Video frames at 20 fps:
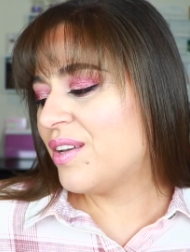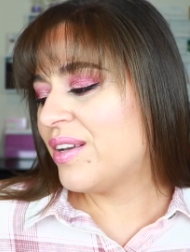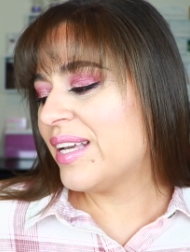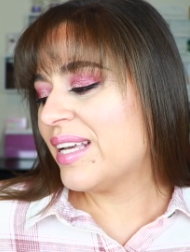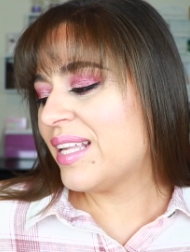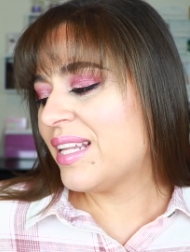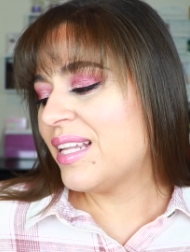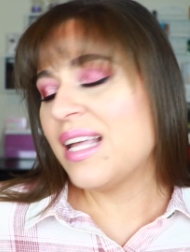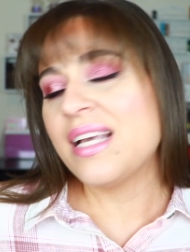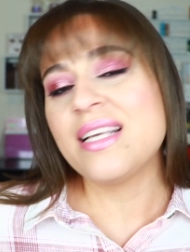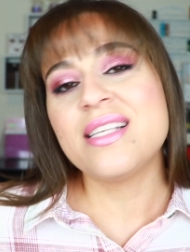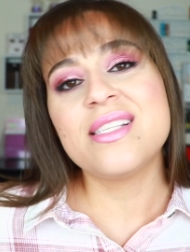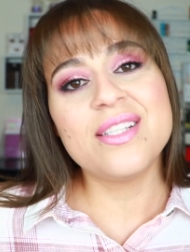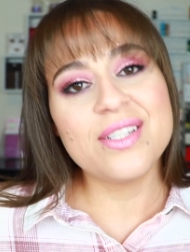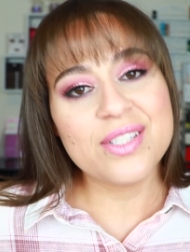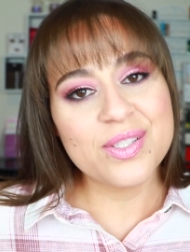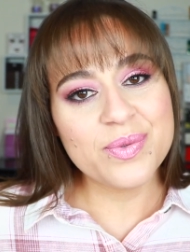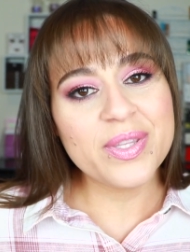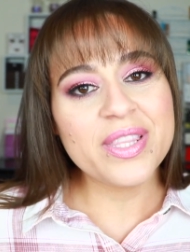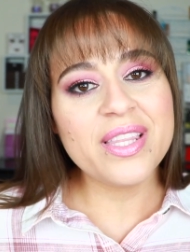You can get nice
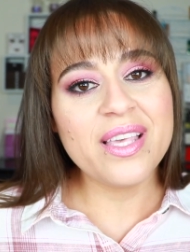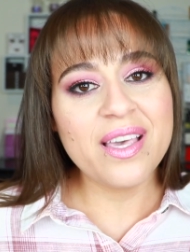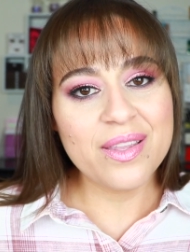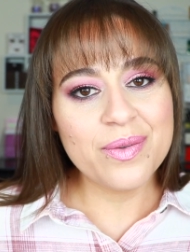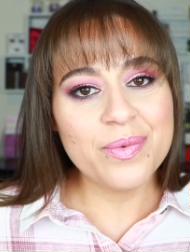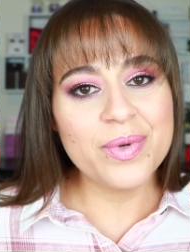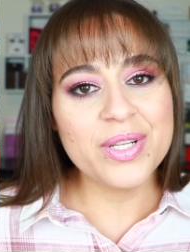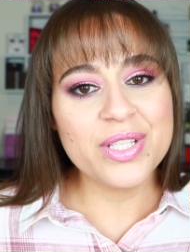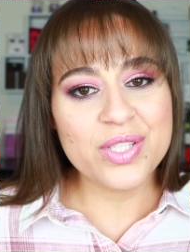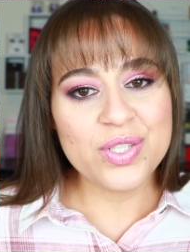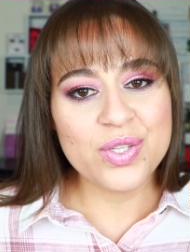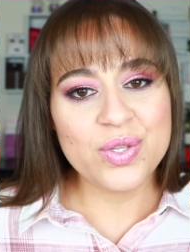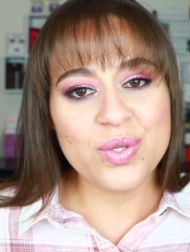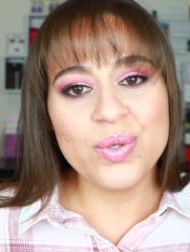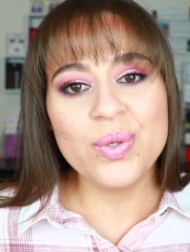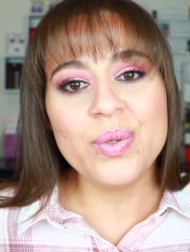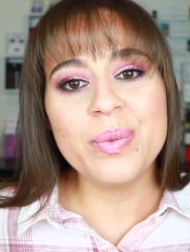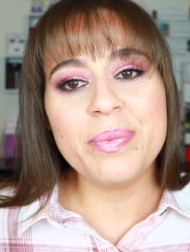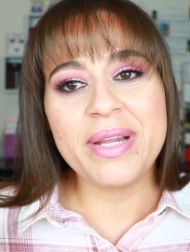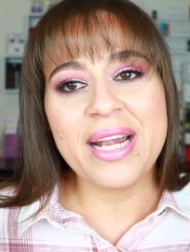looks with the other one
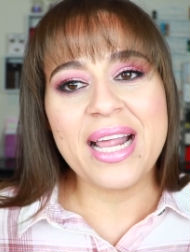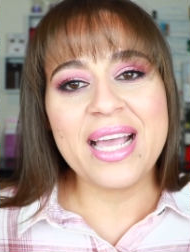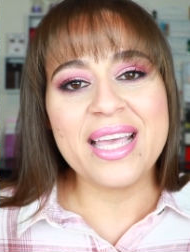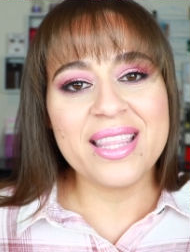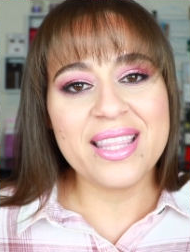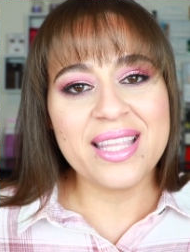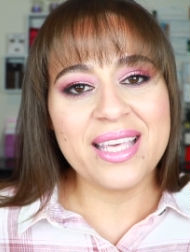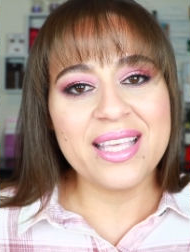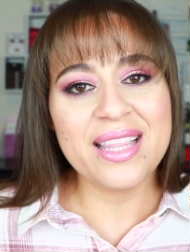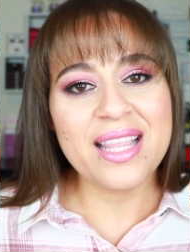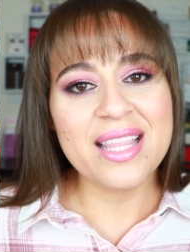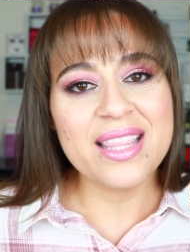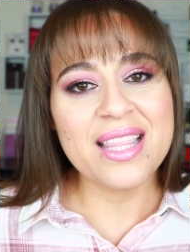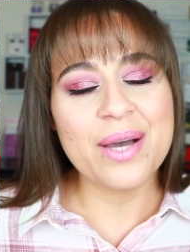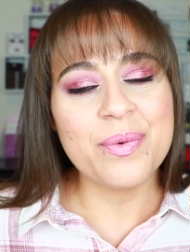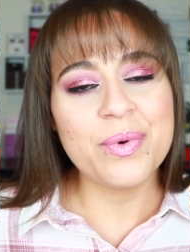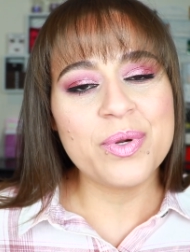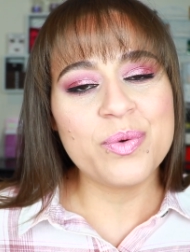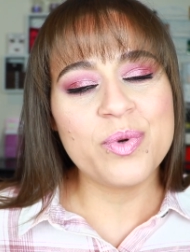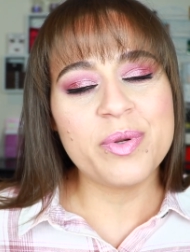too, but I think that
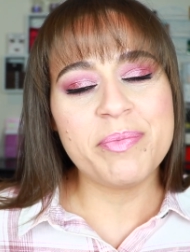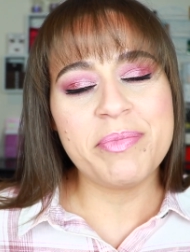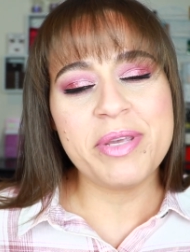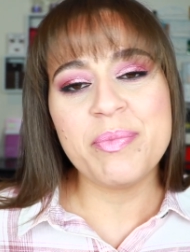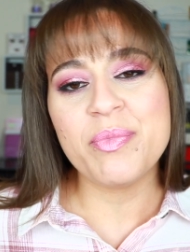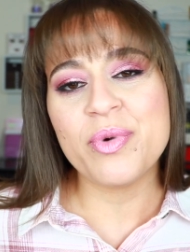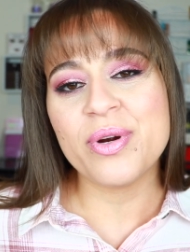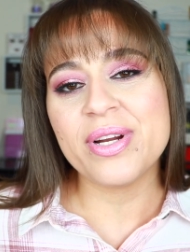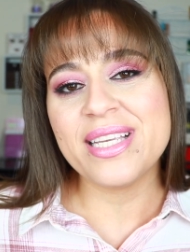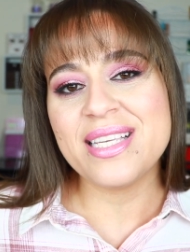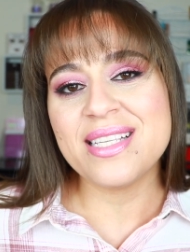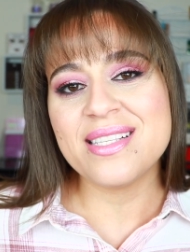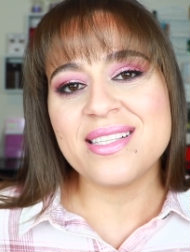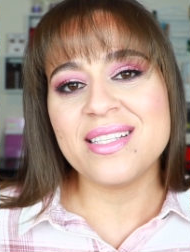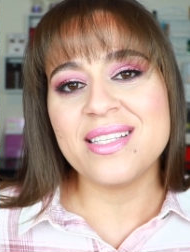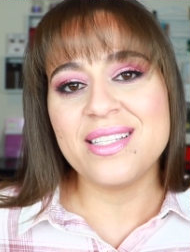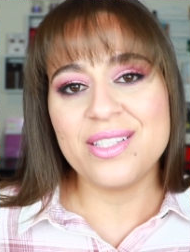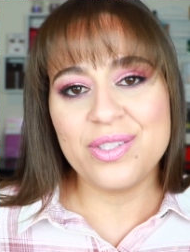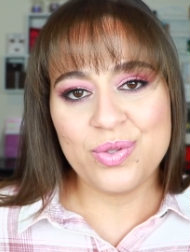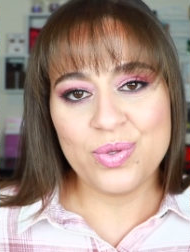that one would be more
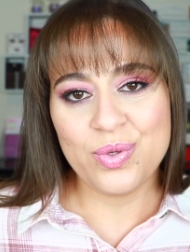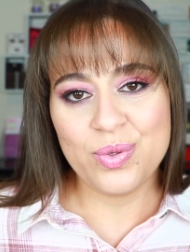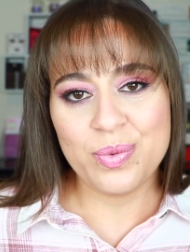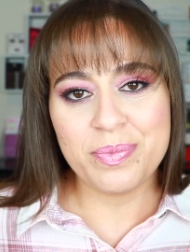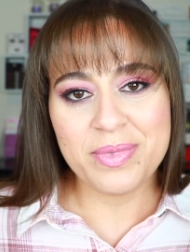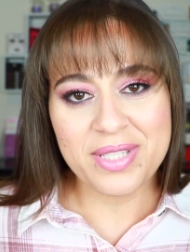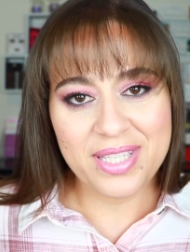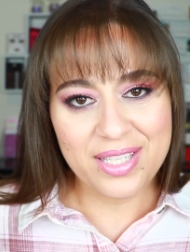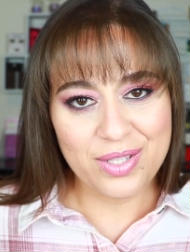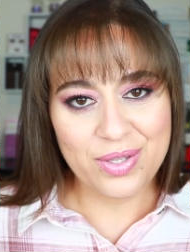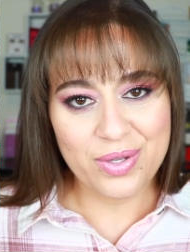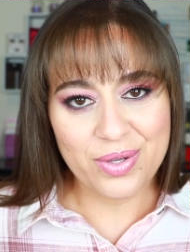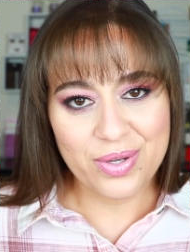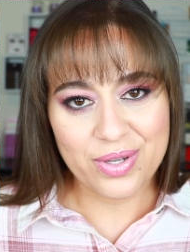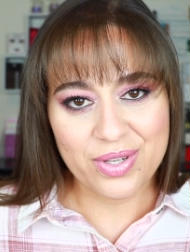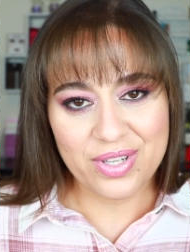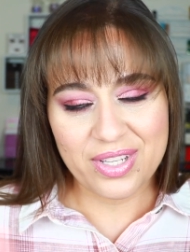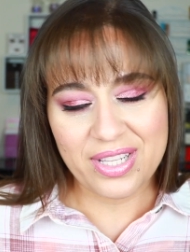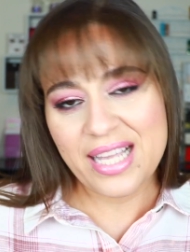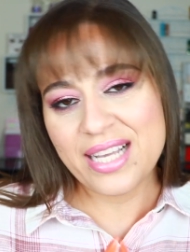easily duped in your
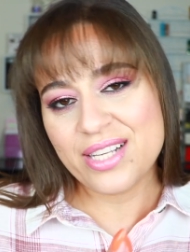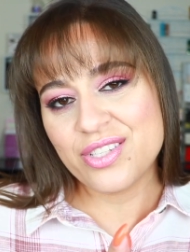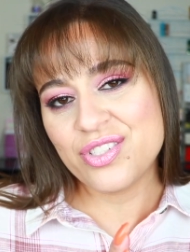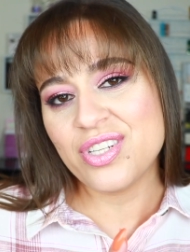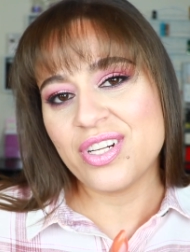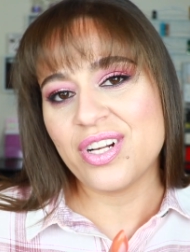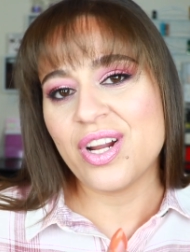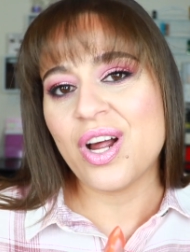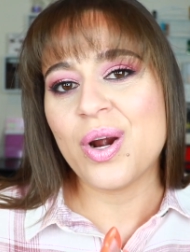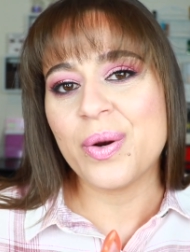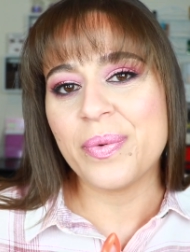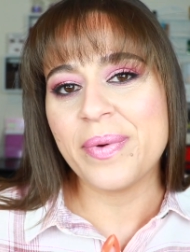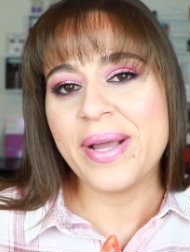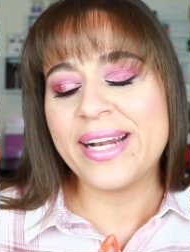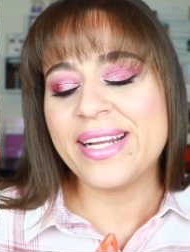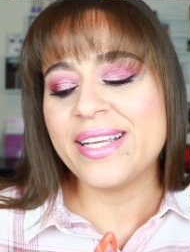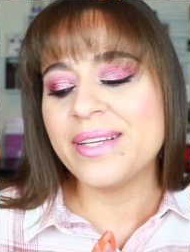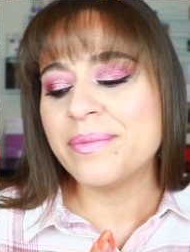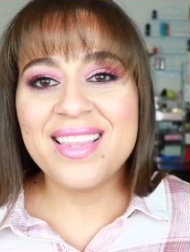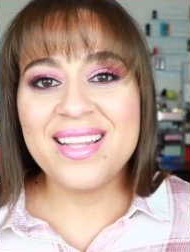collection
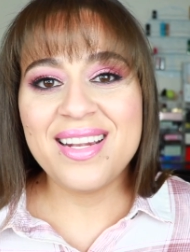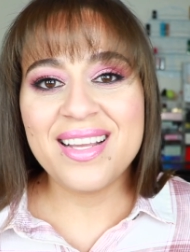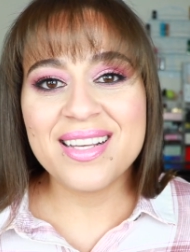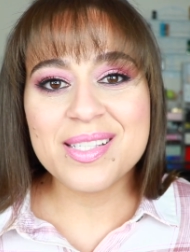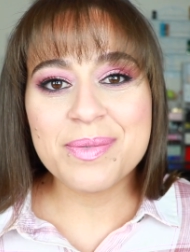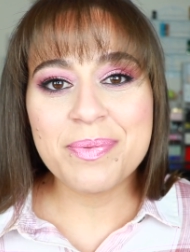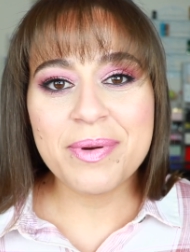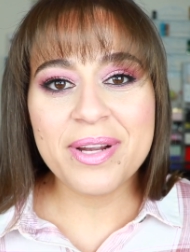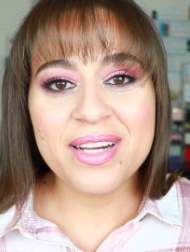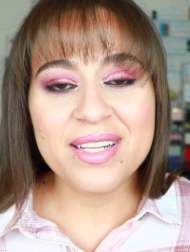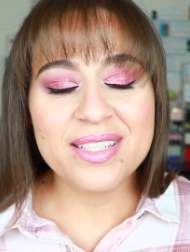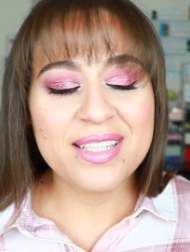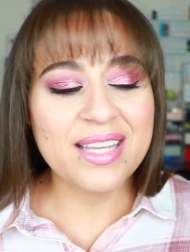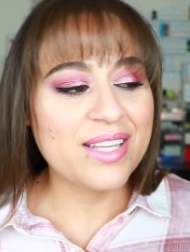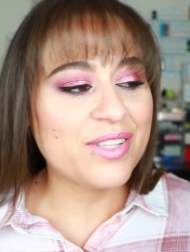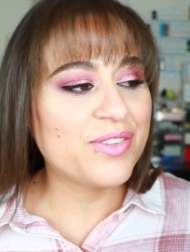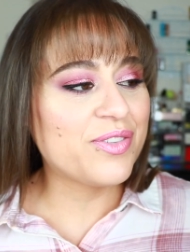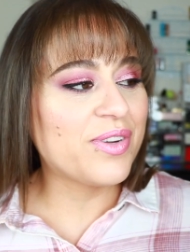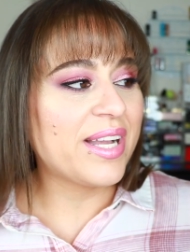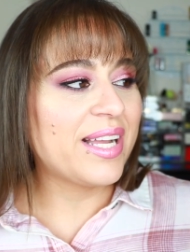already. The next product I
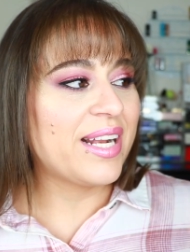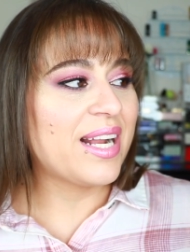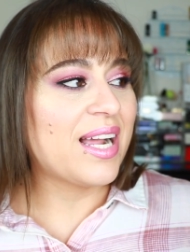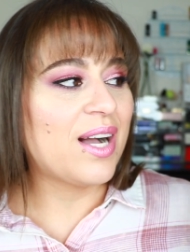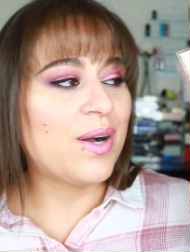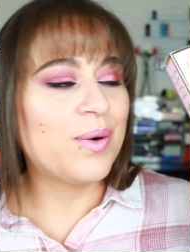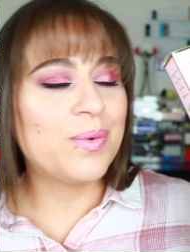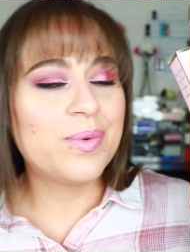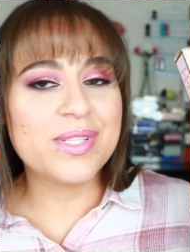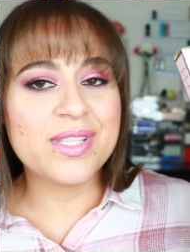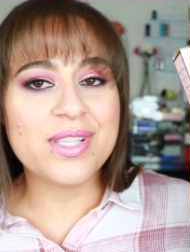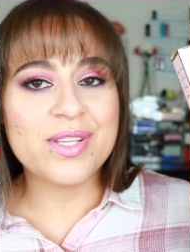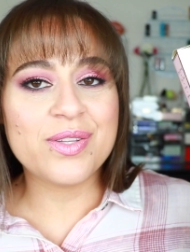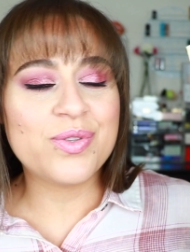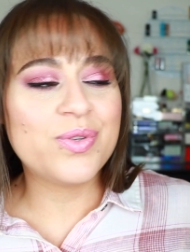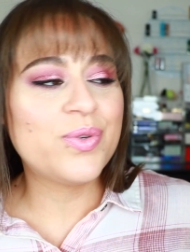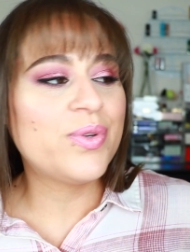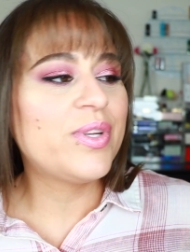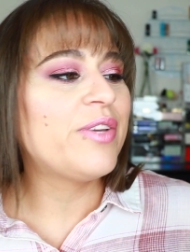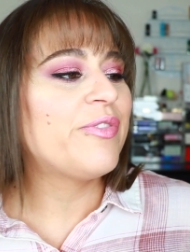tried out was the
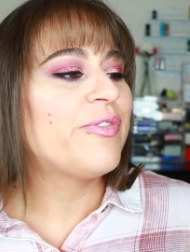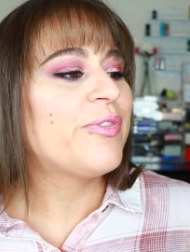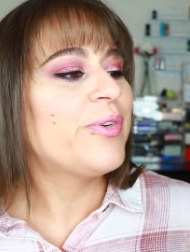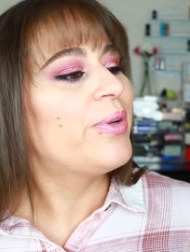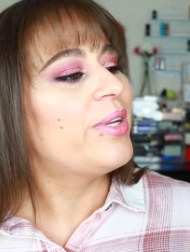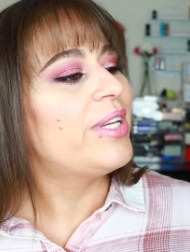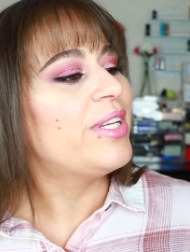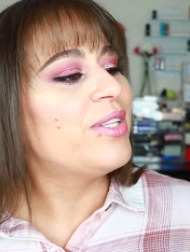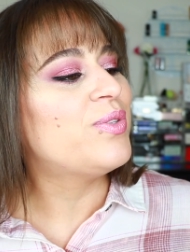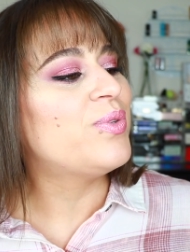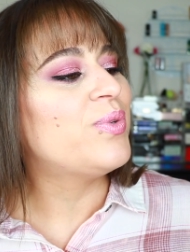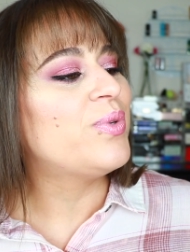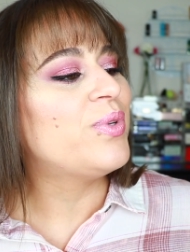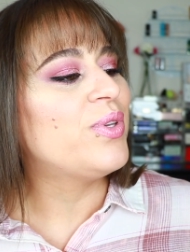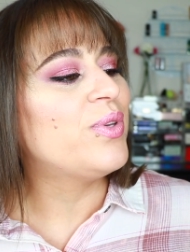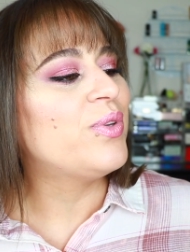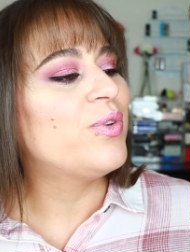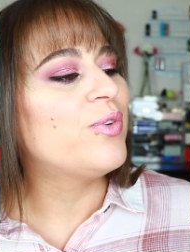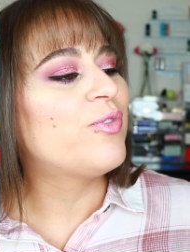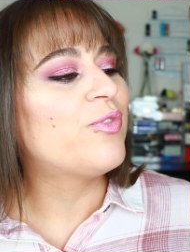Tutti Frutti Do
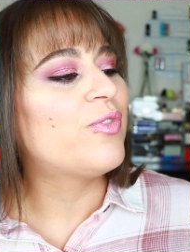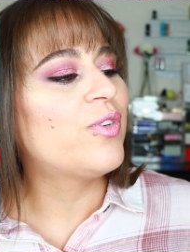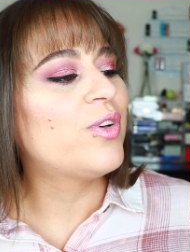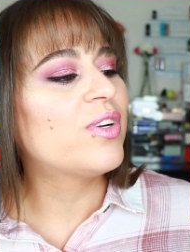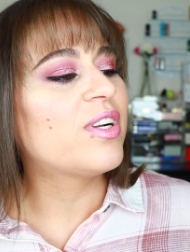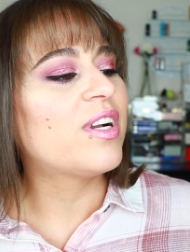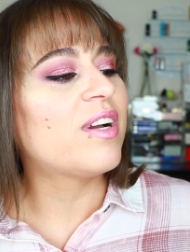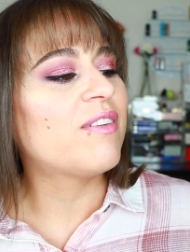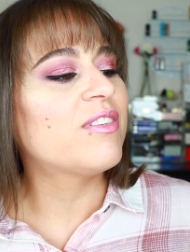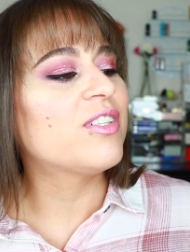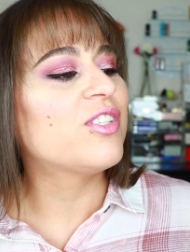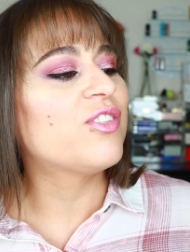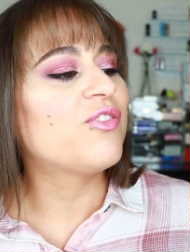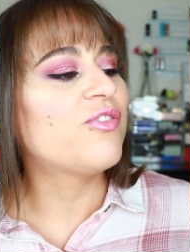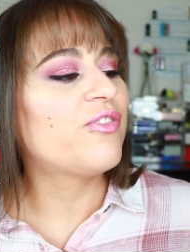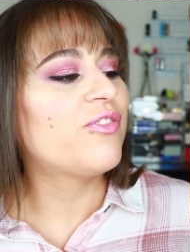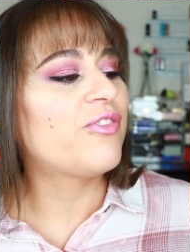You Full Coverage